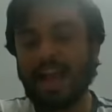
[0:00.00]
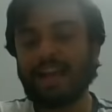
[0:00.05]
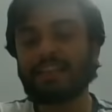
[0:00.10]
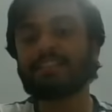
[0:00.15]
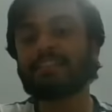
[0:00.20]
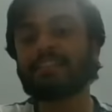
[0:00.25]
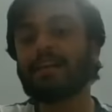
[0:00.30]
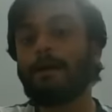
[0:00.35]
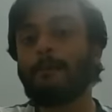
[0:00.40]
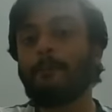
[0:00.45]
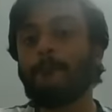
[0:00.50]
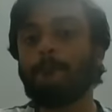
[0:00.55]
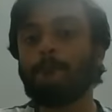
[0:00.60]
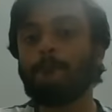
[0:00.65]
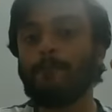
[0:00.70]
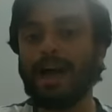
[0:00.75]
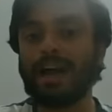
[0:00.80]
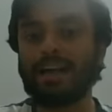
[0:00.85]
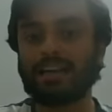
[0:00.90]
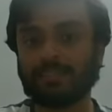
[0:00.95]
at
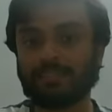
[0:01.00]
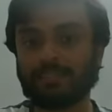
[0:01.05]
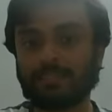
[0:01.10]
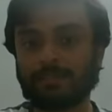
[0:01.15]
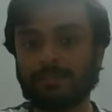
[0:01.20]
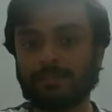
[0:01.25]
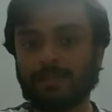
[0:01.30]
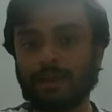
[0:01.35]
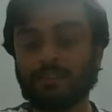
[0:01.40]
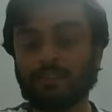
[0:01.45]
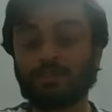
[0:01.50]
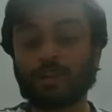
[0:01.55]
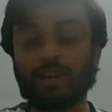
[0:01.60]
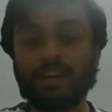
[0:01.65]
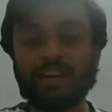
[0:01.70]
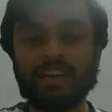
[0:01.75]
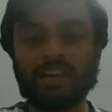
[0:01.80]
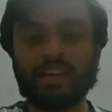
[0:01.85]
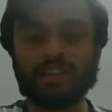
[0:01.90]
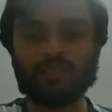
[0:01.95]
Paris,
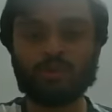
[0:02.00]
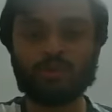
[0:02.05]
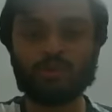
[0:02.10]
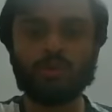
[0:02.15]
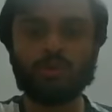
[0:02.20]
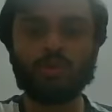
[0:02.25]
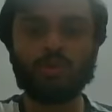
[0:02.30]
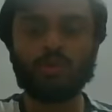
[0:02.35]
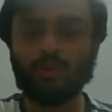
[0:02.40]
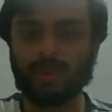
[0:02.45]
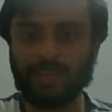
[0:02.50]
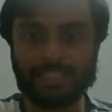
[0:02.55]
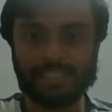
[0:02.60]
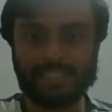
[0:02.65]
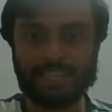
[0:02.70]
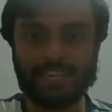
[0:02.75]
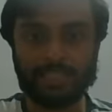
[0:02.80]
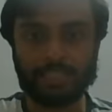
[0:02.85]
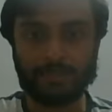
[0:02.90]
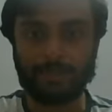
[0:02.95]
to
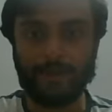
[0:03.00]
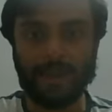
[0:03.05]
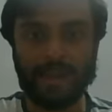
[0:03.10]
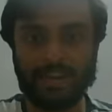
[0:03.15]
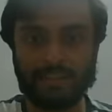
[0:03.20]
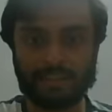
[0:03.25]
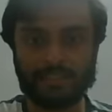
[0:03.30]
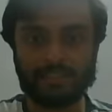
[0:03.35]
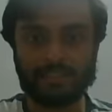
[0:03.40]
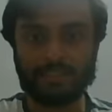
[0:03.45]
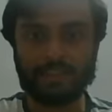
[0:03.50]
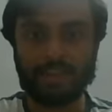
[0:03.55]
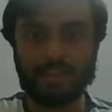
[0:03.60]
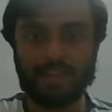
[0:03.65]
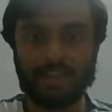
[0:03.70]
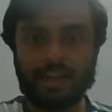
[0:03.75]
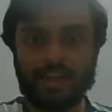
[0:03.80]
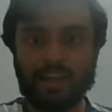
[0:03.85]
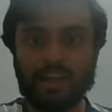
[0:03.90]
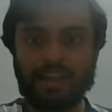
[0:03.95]
Versailles, Paris,
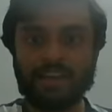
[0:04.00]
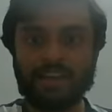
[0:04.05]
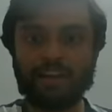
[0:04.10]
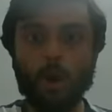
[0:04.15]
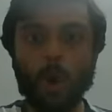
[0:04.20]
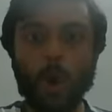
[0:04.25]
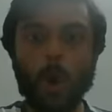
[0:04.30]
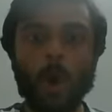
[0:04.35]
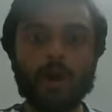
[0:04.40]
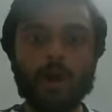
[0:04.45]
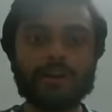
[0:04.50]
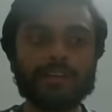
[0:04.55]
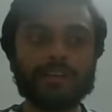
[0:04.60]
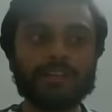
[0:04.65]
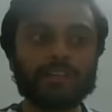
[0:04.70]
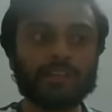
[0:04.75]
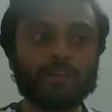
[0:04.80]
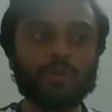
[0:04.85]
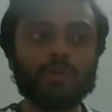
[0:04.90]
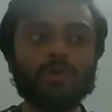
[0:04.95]
in order
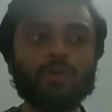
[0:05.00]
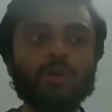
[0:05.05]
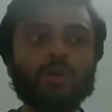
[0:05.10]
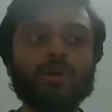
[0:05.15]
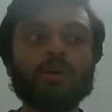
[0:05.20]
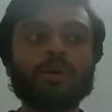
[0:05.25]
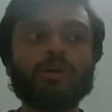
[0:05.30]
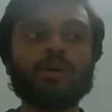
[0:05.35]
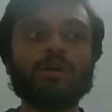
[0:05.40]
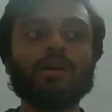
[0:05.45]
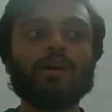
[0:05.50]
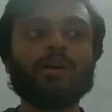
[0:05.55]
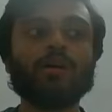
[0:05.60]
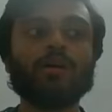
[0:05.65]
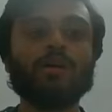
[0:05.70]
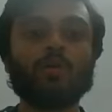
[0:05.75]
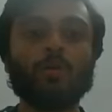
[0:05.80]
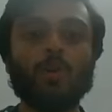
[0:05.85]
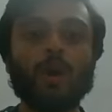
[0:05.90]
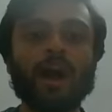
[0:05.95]
to
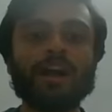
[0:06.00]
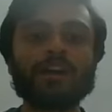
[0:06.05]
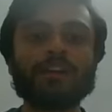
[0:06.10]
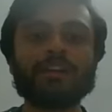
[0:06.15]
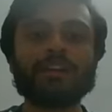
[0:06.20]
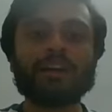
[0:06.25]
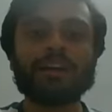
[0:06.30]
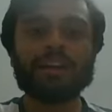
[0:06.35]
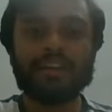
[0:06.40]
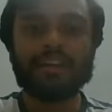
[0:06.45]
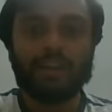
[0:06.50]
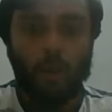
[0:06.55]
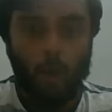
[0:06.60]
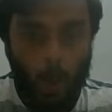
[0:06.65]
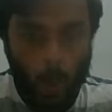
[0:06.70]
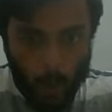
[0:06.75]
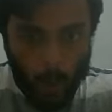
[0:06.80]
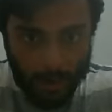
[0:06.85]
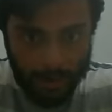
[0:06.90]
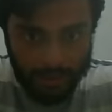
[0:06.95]
what? In
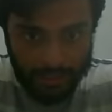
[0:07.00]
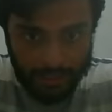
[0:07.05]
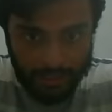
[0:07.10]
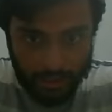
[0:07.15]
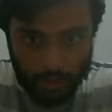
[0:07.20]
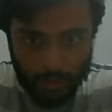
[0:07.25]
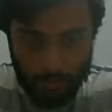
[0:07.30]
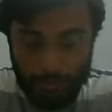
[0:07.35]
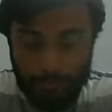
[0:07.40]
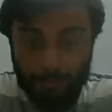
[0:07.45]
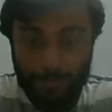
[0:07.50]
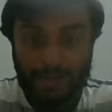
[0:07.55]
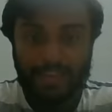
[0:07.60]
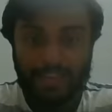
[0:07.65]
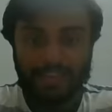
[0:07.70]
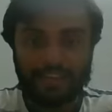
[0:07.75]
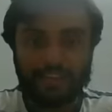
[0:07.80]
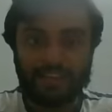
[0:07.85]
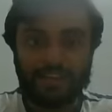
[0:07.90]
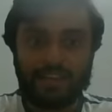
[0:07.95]
order to
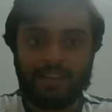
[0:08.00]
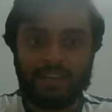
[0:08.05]
bring